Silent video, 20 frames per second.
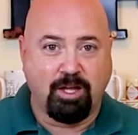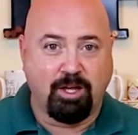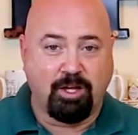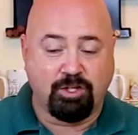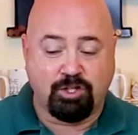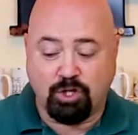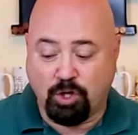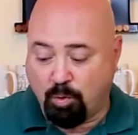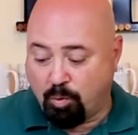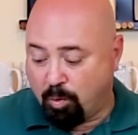
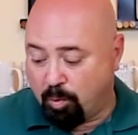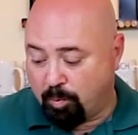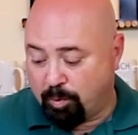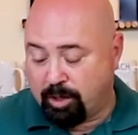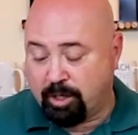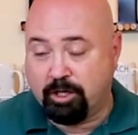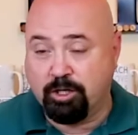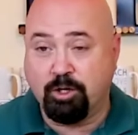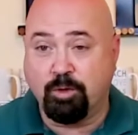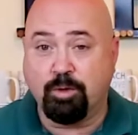So what we're
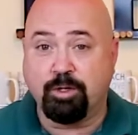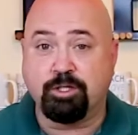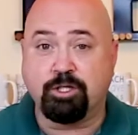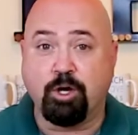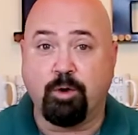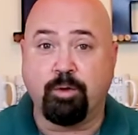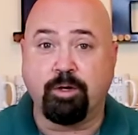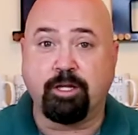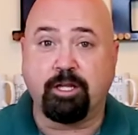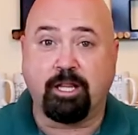going to do is
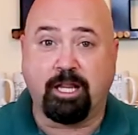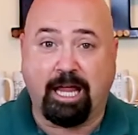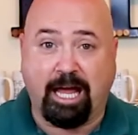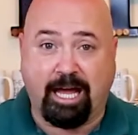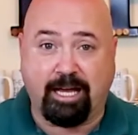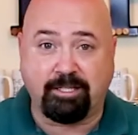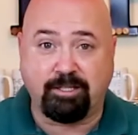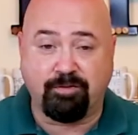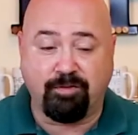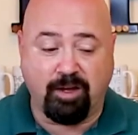go into the
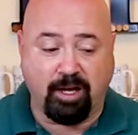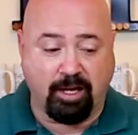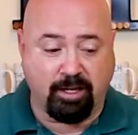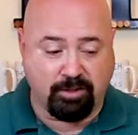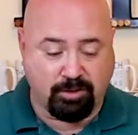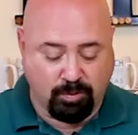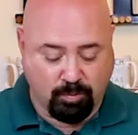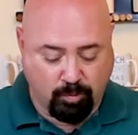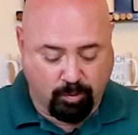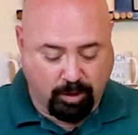last
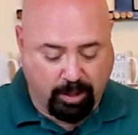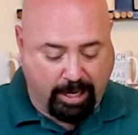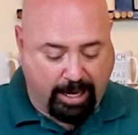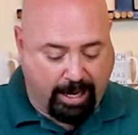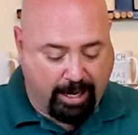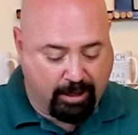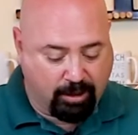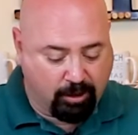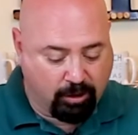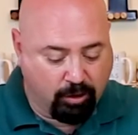phase. We're going to
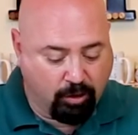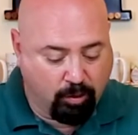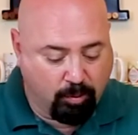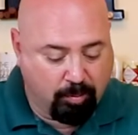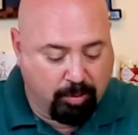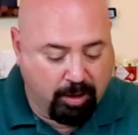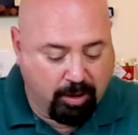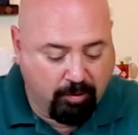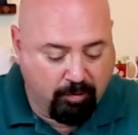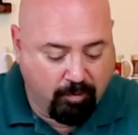add a little
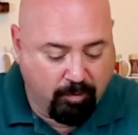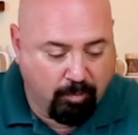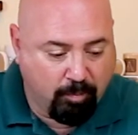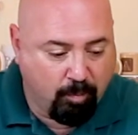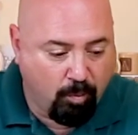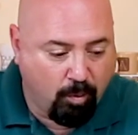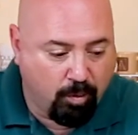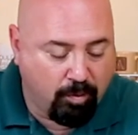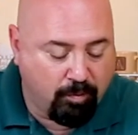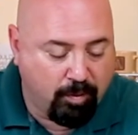bit
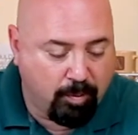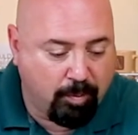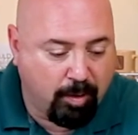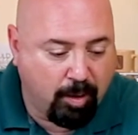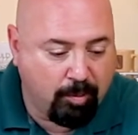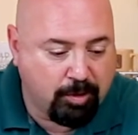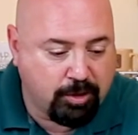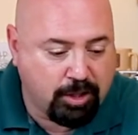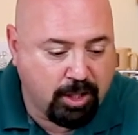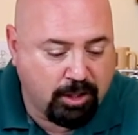more of the
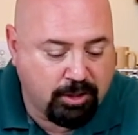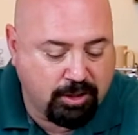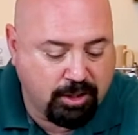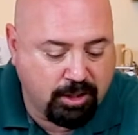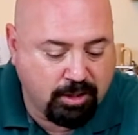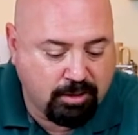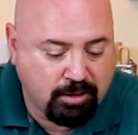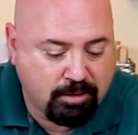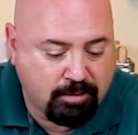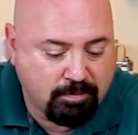Parmesan
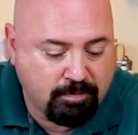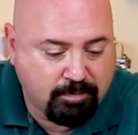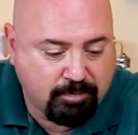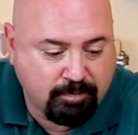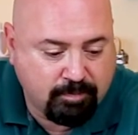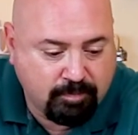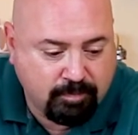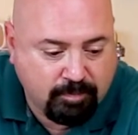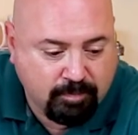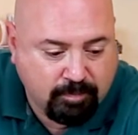cheese,
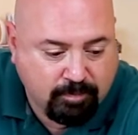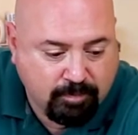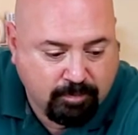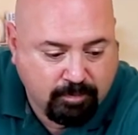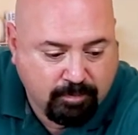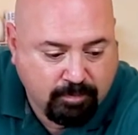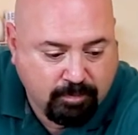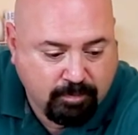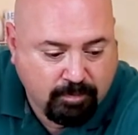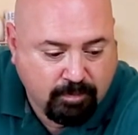
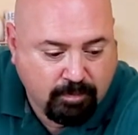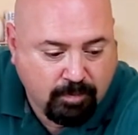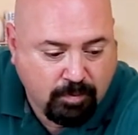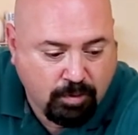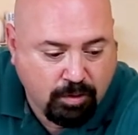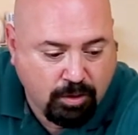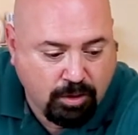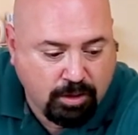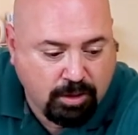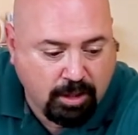
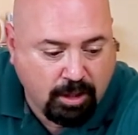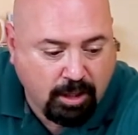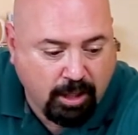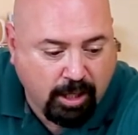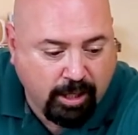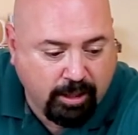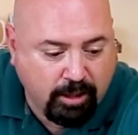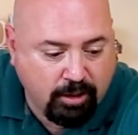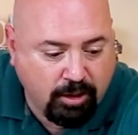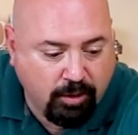just a
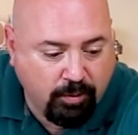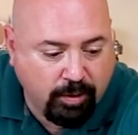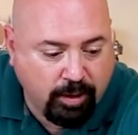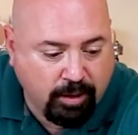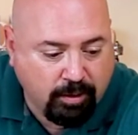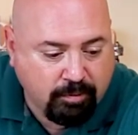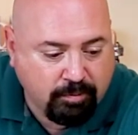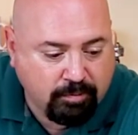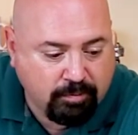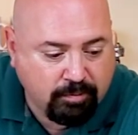light coating,